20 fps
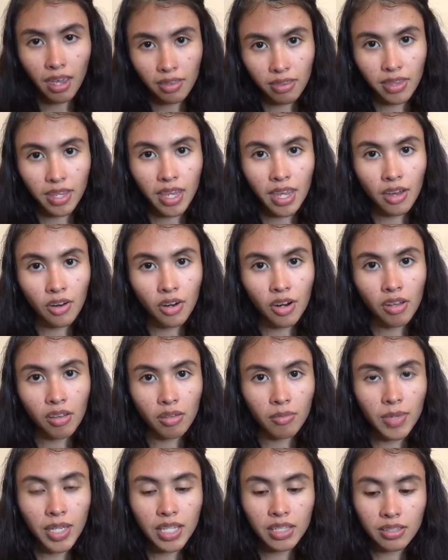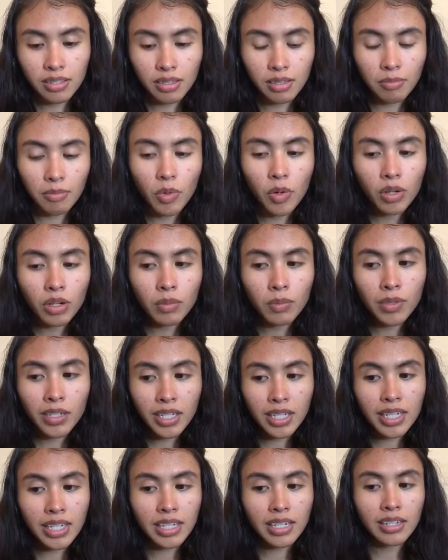the air element, the more
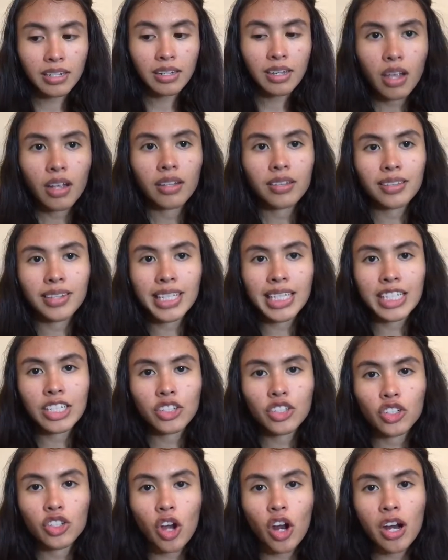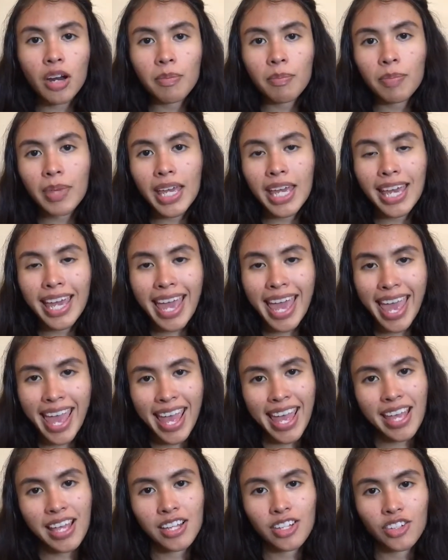we need the sharp
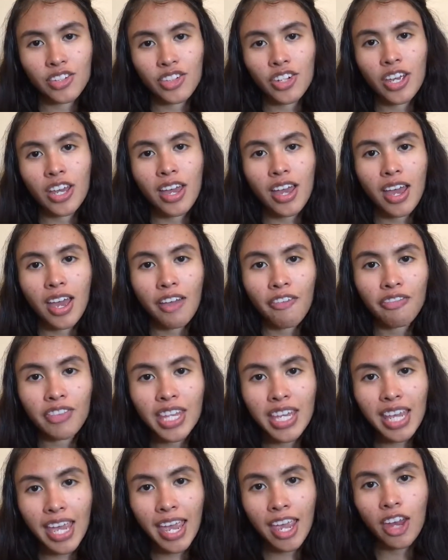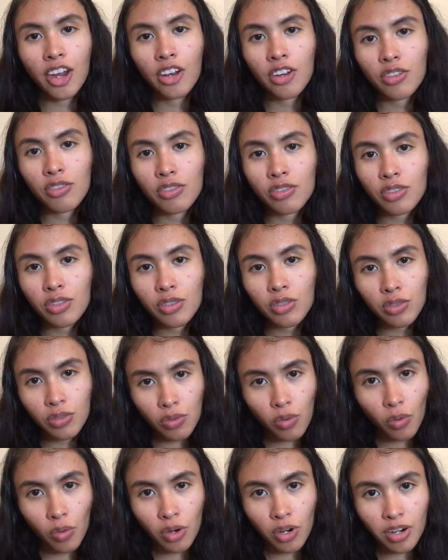edge of the air's
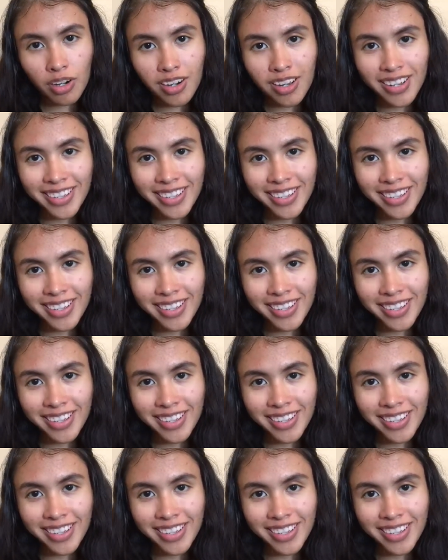sword